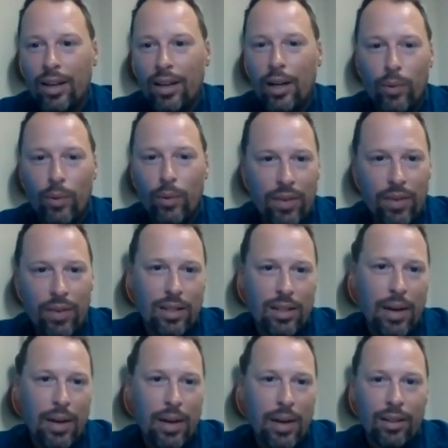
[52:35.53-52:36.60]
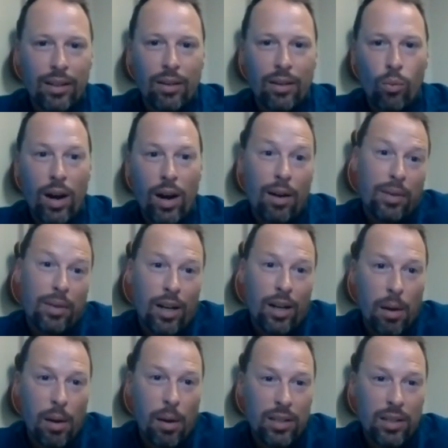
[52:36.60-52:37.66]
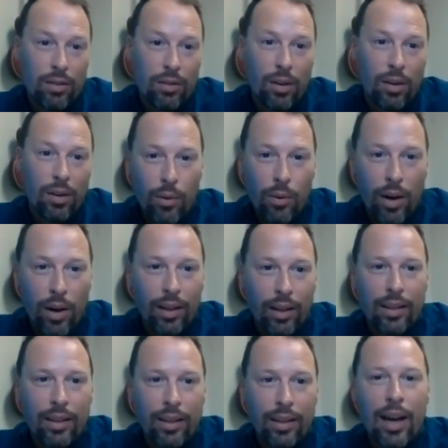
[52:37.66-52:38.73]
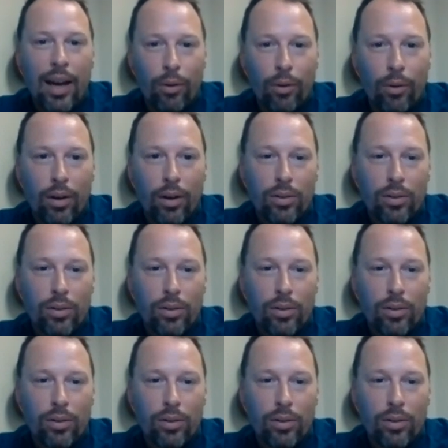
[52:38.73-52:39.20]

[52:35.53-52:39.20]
kind of reinvest it back into where I'm getting all my business from anyway and let that grow.